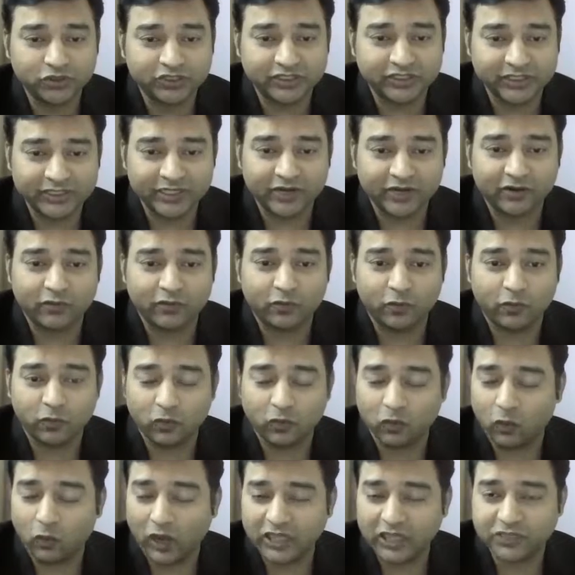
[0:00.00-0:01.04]
Senior
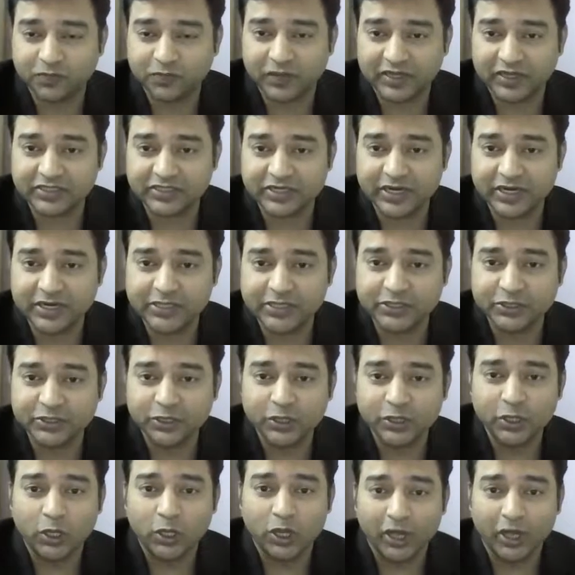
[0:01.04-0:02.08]
Vice President,
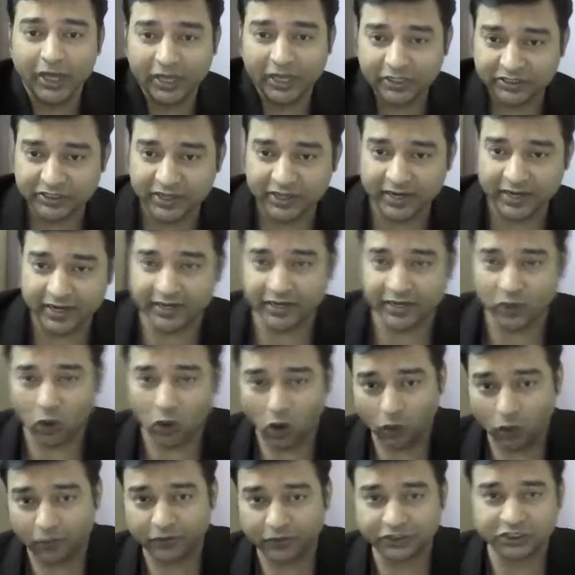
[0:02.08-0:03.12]
Engineering and
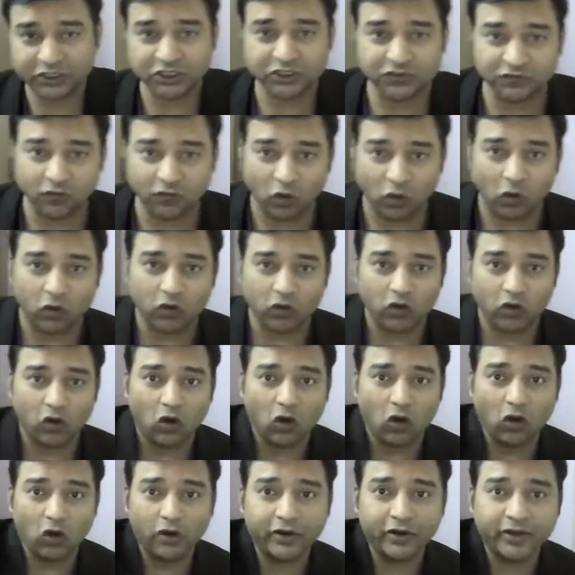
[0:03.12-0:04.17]
Operations for
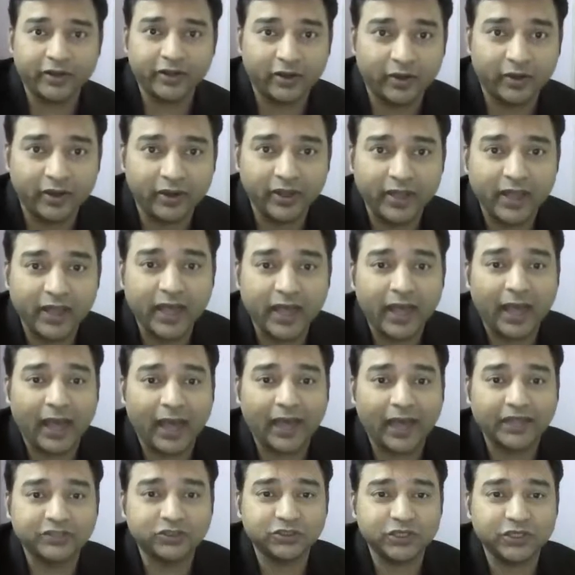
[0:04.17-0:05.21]
Aurea.
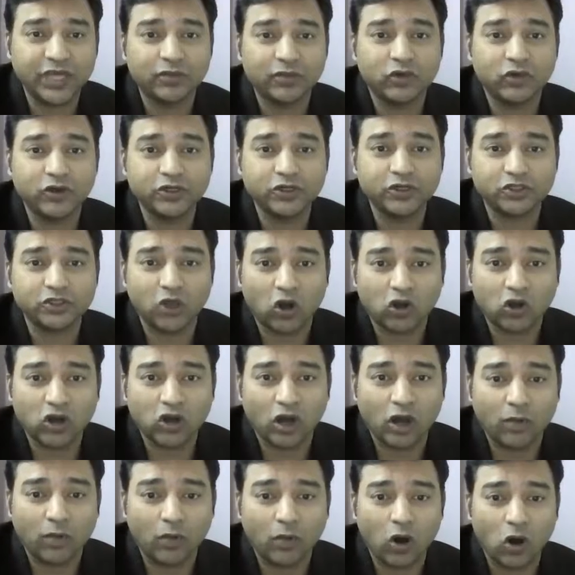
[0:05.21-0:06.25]
And today I'm going to talk
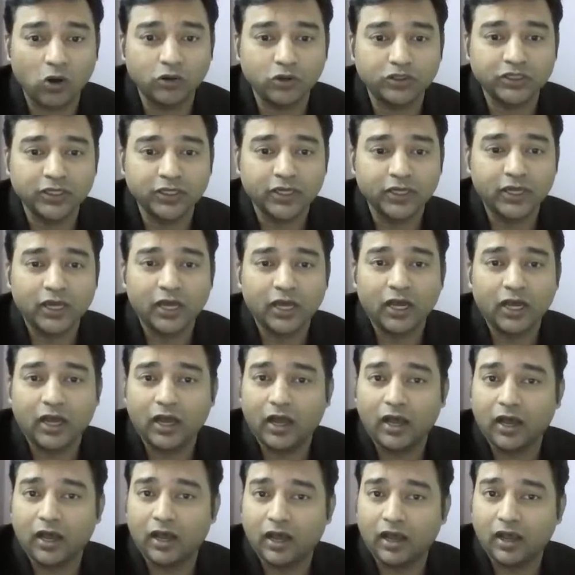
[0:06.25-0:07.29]
about
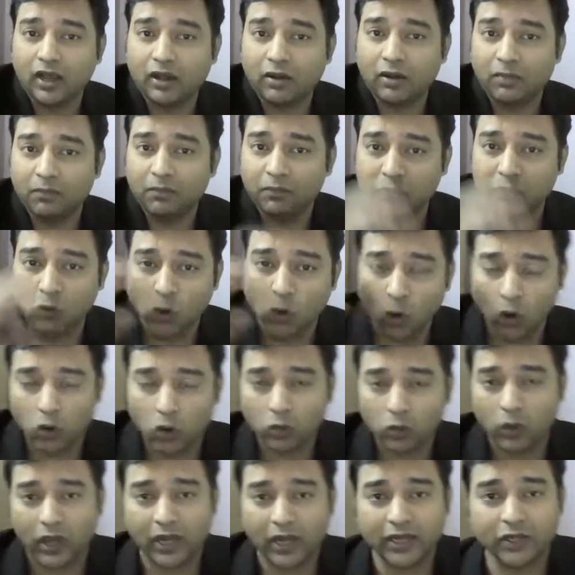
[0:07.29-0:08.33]

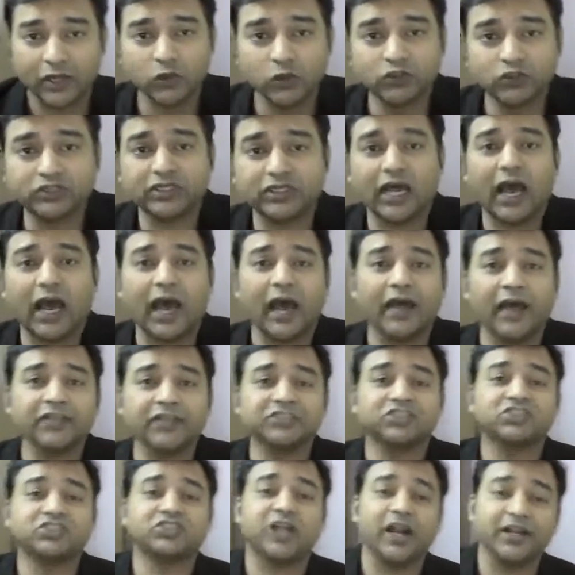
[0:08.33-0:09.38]
core values and
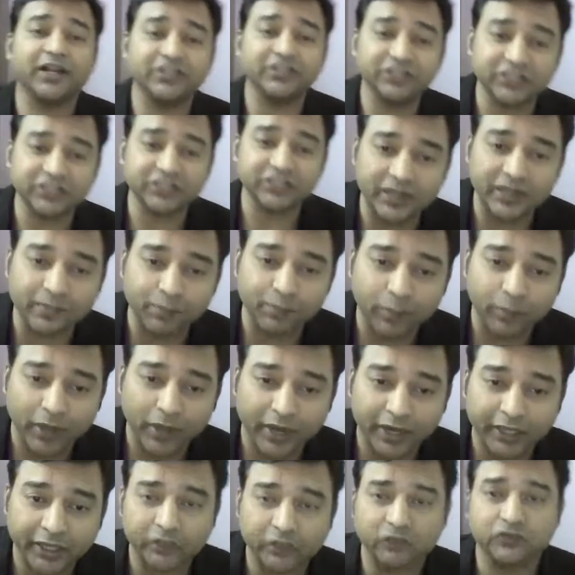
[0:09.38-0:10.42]
strategic
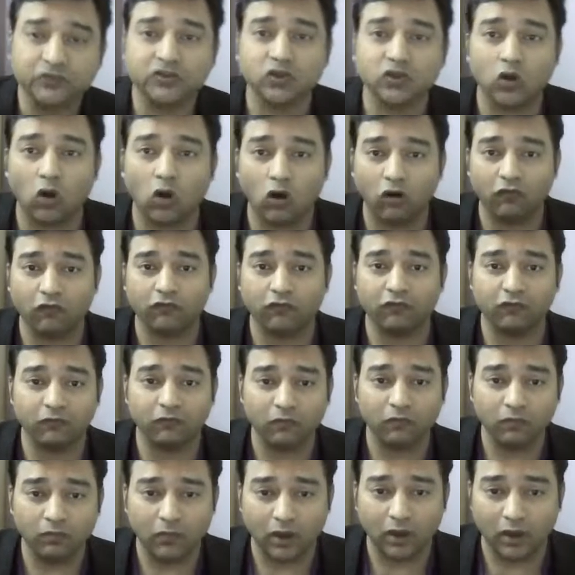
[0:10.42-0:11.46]
imperatives of
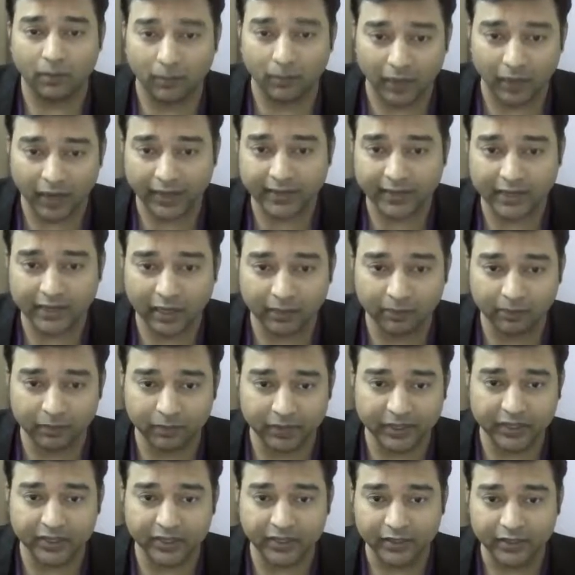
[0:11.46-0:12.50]
my
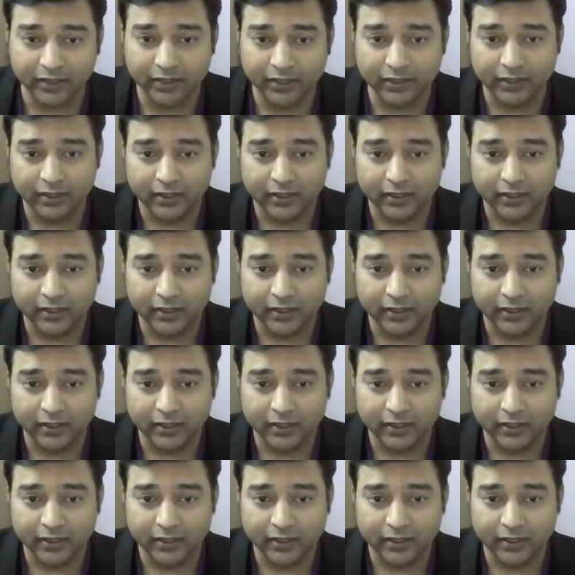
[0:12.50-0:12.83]
company,